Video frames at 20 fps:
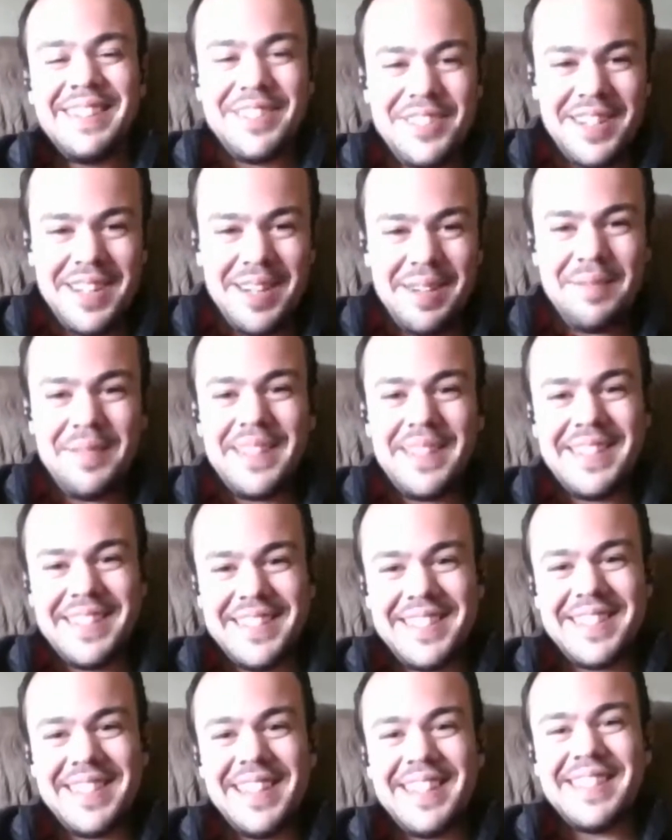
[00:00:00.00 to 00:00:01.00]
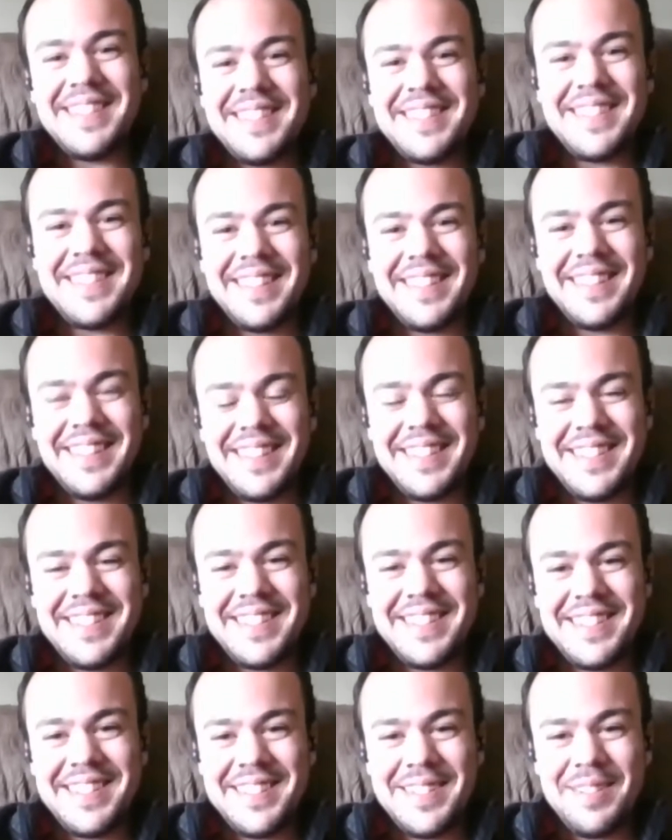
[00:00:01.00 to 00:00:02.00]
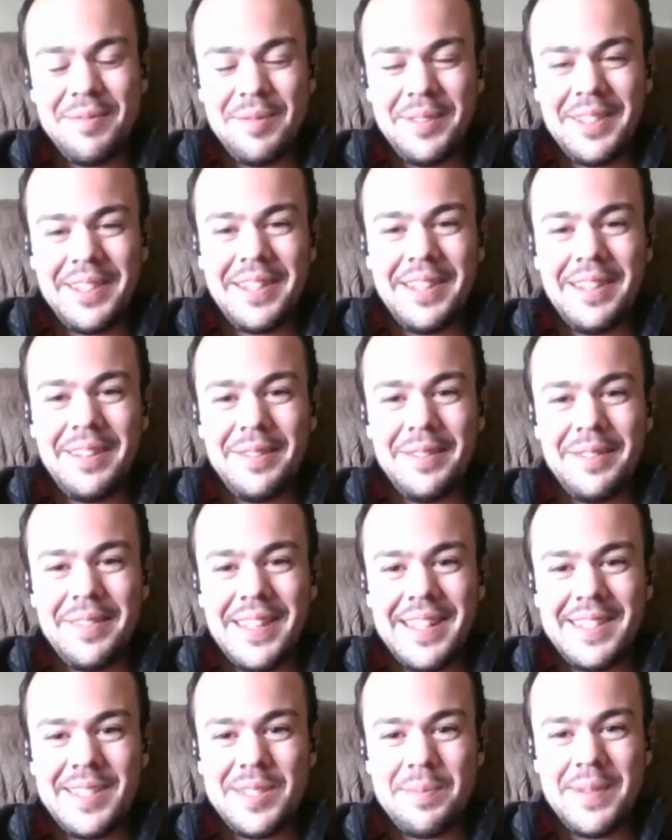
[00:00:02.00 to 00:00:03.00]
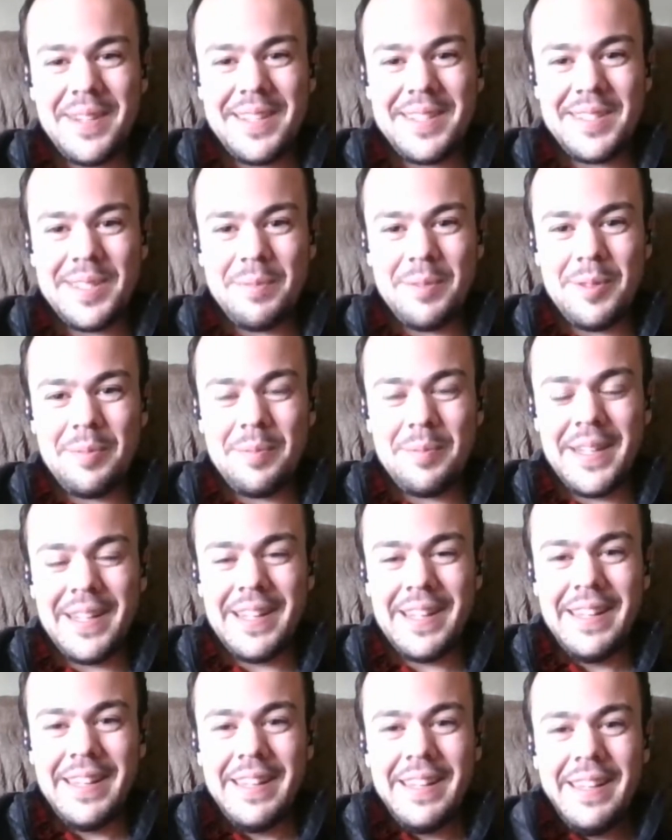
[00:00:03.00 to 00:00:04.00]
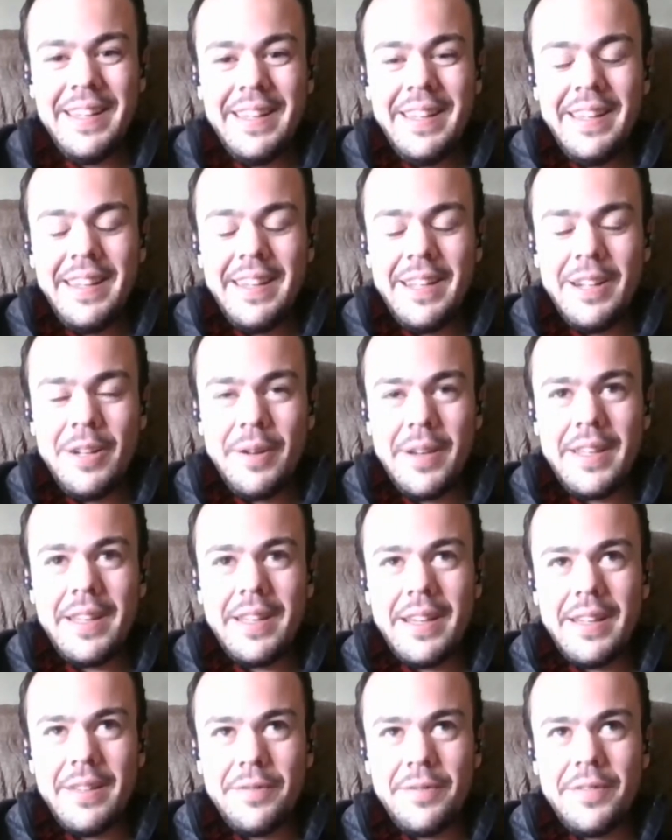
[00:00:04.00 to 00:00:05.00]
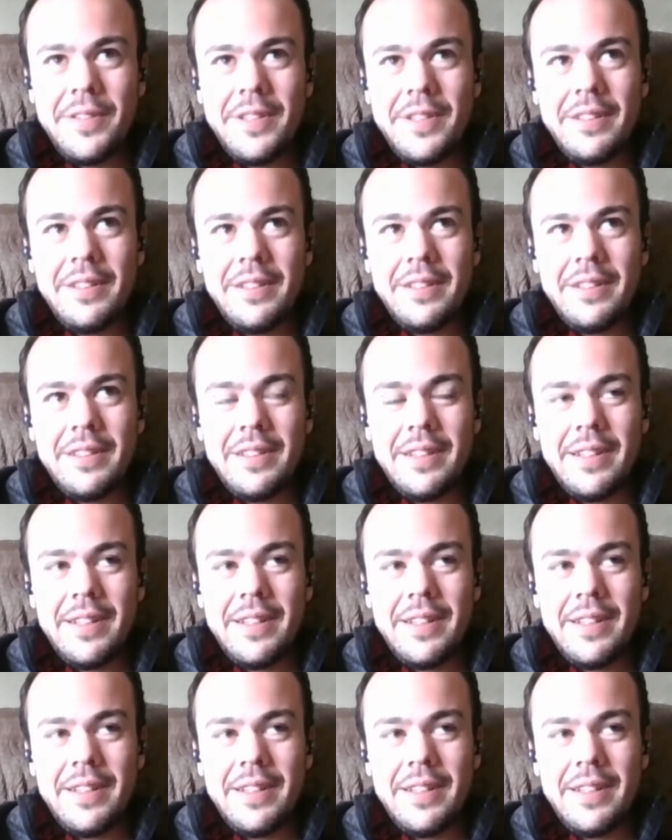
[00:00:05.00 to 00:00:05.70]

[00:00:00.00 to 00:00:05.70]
try to be as consistent with all of that as possible. But I feel